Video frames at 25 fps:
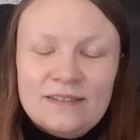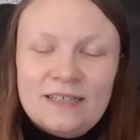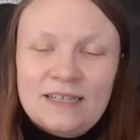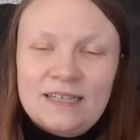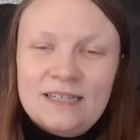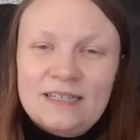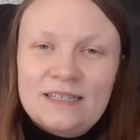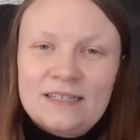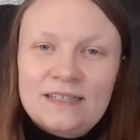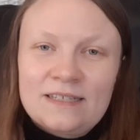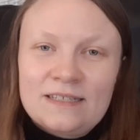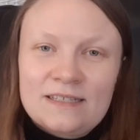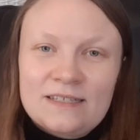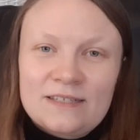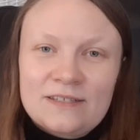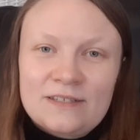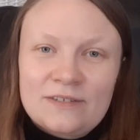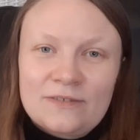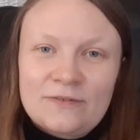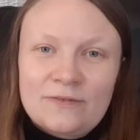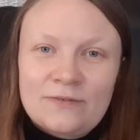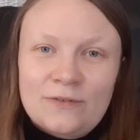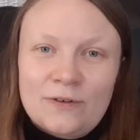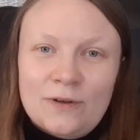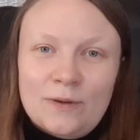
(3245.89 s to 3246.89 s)
that
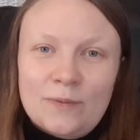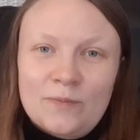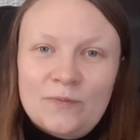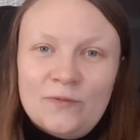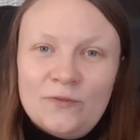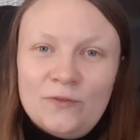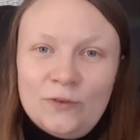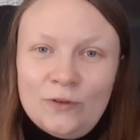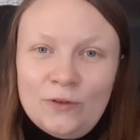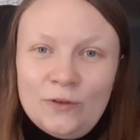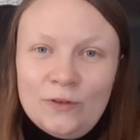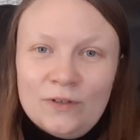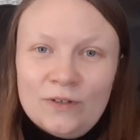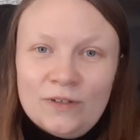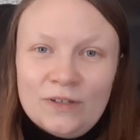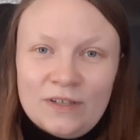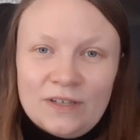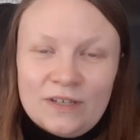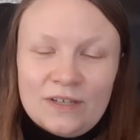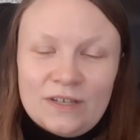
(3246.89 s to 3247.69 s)
is from Fyn.